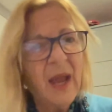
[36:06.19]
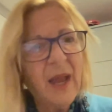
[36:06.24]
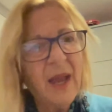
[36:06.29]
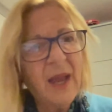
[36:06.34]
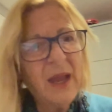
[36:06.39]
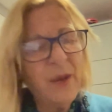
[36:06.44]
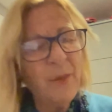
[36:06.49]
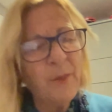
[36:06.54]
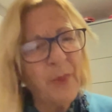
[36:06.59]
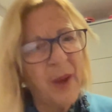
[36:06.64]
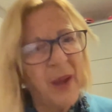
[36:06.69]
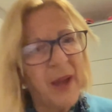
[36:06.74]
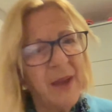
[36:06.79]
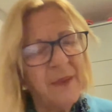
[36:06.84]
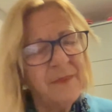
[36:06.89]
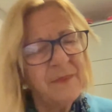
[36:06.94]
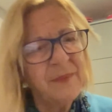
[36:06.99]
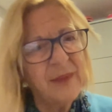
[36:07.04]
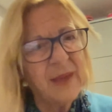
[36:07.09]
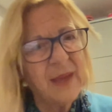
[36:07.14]
But
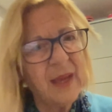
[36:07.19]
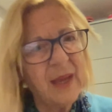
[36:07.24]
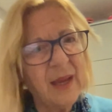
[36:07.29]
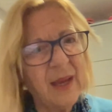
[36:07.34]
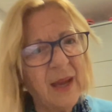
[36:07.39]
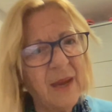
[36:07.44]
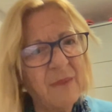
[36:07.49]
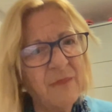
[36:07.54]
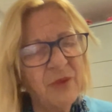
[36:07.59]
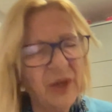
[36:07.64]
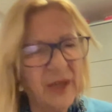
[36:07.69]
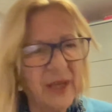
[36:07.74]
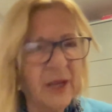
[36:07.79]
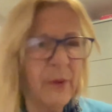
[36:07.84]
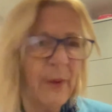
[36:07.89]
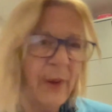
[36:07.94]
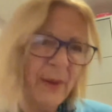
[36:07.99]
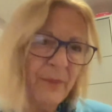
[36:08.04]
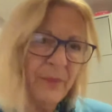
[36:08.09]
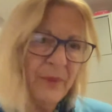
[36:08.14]
I'm really
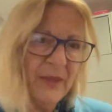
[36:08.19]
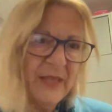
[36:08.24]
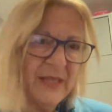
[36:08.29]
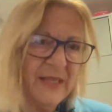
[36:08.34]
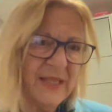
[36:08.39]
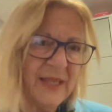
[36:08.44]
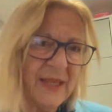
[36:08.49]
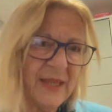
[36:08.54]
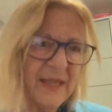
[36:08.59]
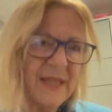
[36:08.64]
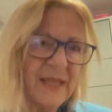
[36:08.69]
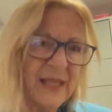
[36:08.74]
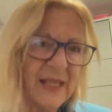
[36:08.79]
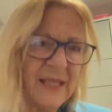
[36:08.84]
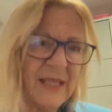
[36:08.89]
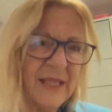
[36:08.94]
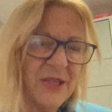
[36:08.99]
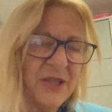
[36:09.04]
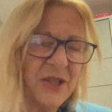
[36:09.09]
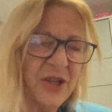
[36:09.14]
quite pleased at this
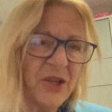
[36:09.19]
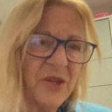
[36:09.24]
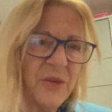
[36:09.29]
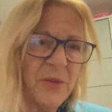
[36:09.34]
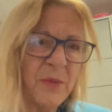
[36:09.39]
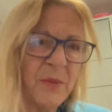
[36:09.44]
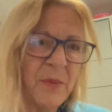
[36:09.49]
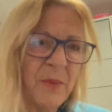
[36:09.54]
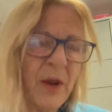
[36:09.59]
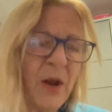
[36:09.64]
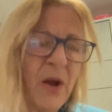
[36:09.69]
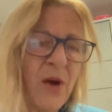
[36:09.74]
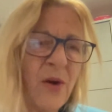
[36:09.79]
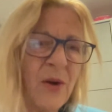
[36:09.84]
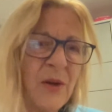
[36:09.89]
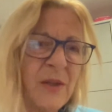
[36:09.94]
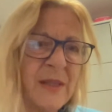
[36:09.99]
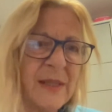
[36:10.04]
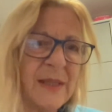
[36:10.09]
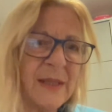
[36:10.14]
latest judgment
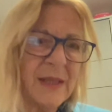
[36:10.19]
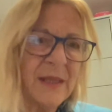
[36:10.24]
because